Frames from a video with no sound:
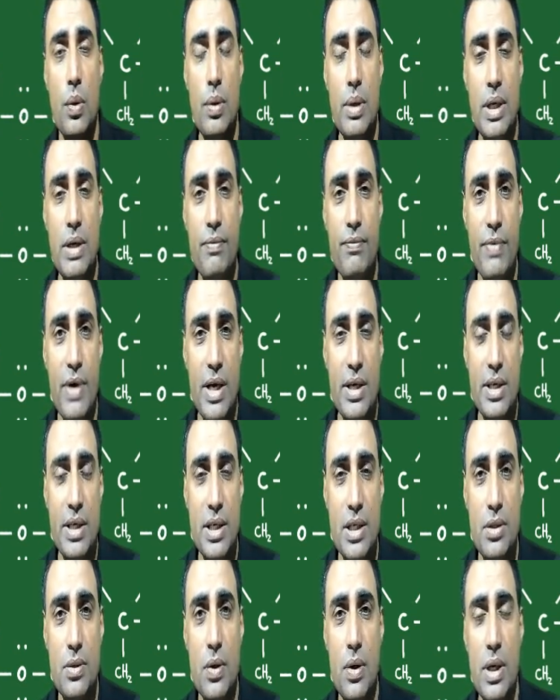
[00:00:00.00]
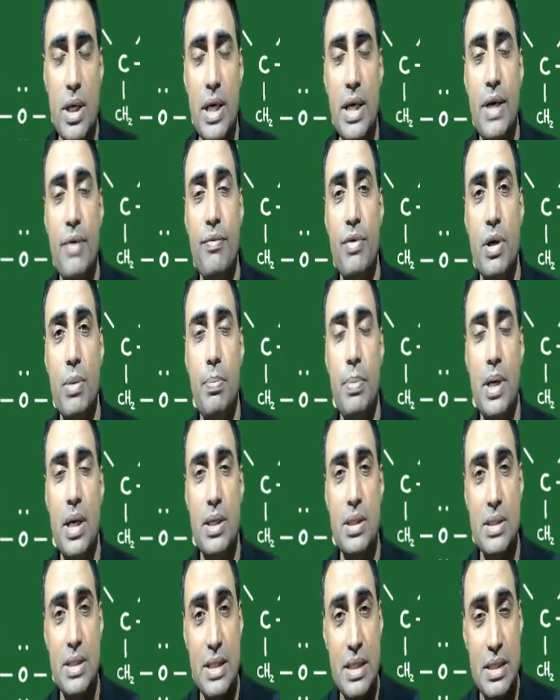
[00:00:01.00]
In fact, it has got a heavier
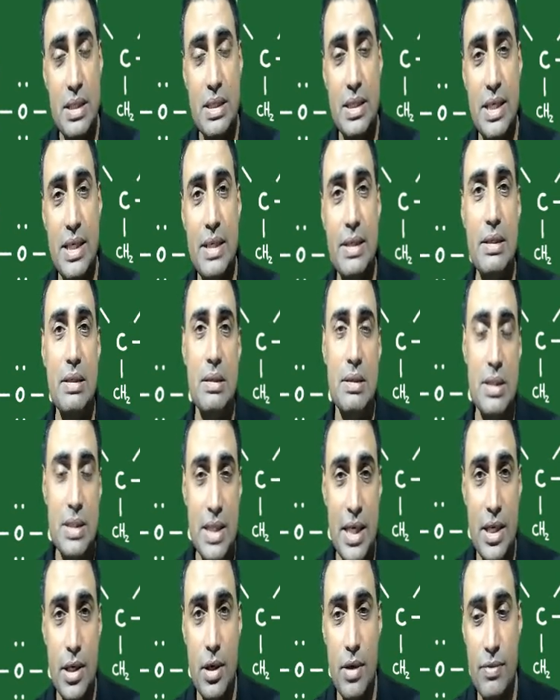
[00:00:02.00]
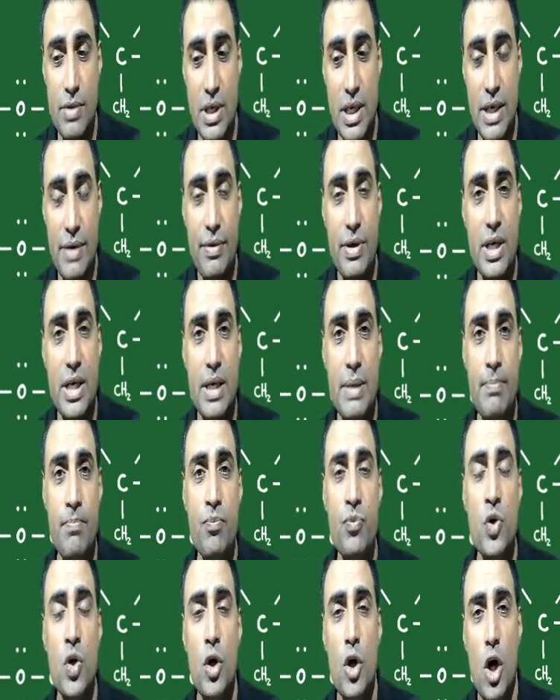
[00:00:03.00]
part in the center. The center of the gravity
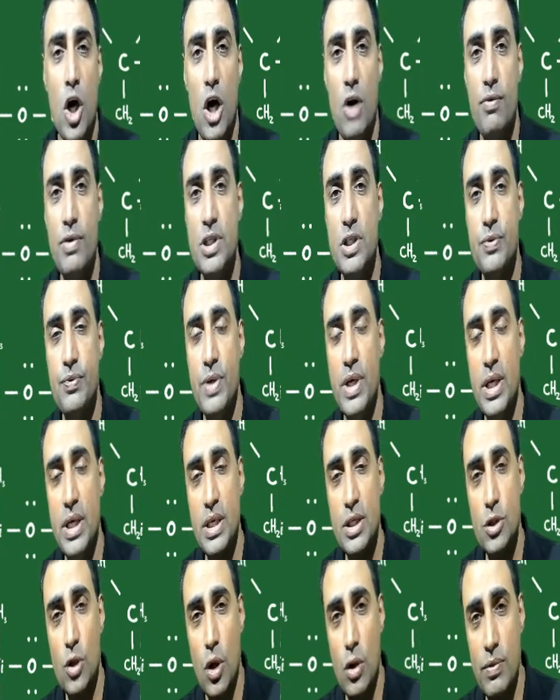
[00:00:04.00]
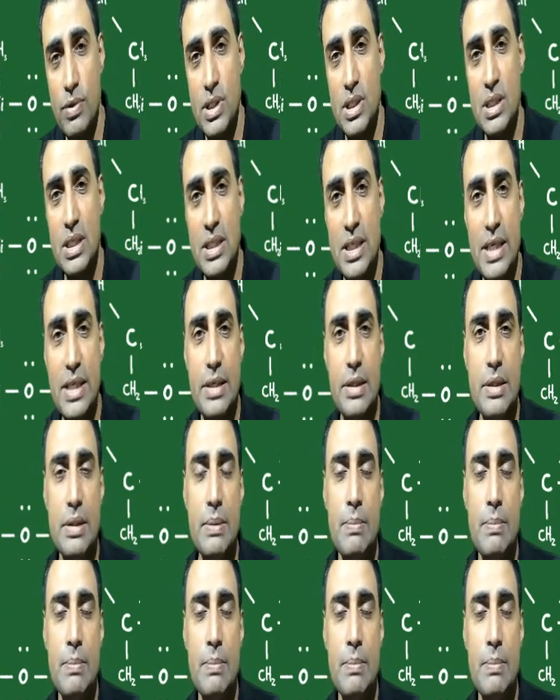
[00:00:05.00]
of a sphere is always in the center.